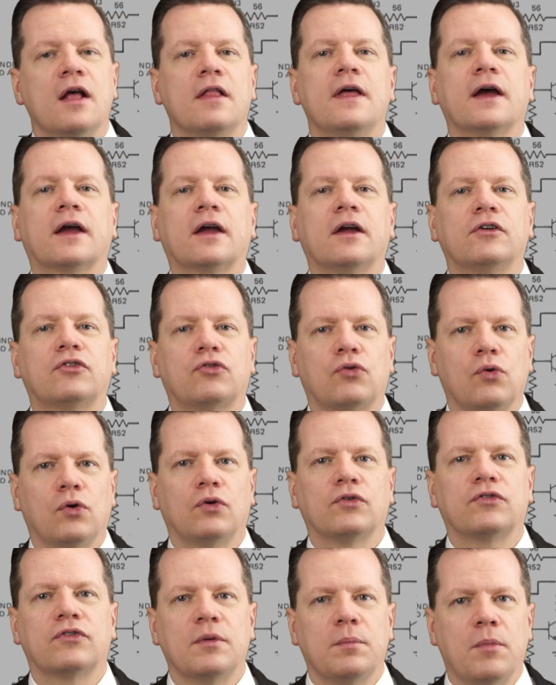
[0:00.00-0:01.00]
that
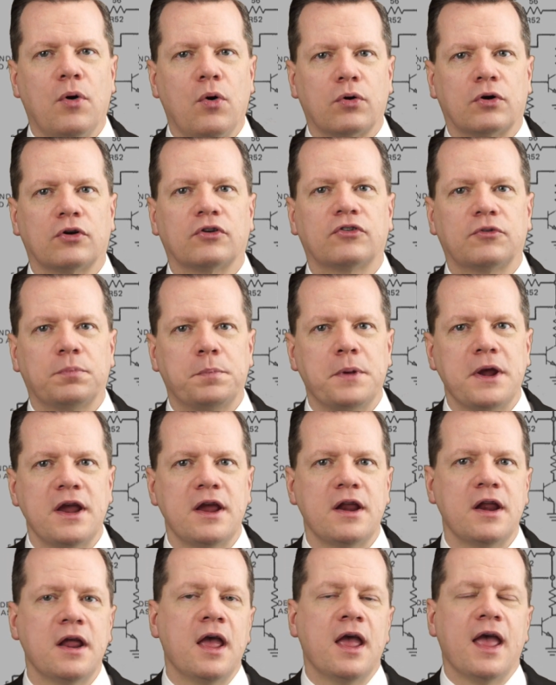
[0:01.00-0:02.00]
controls the motor
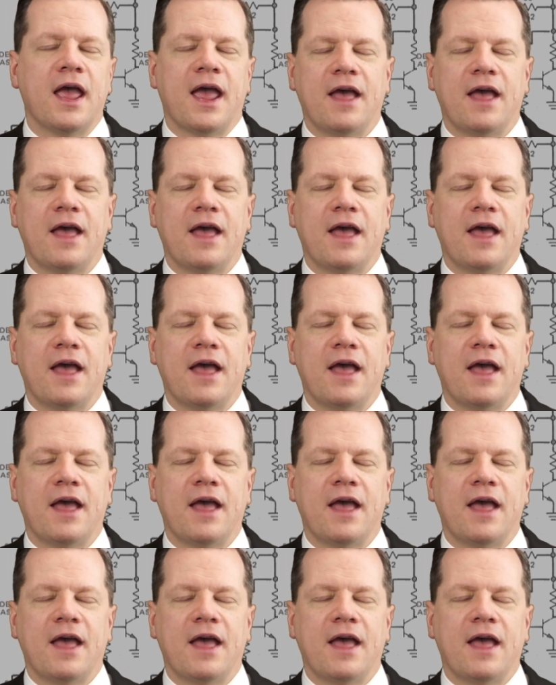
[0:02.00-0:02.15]
speed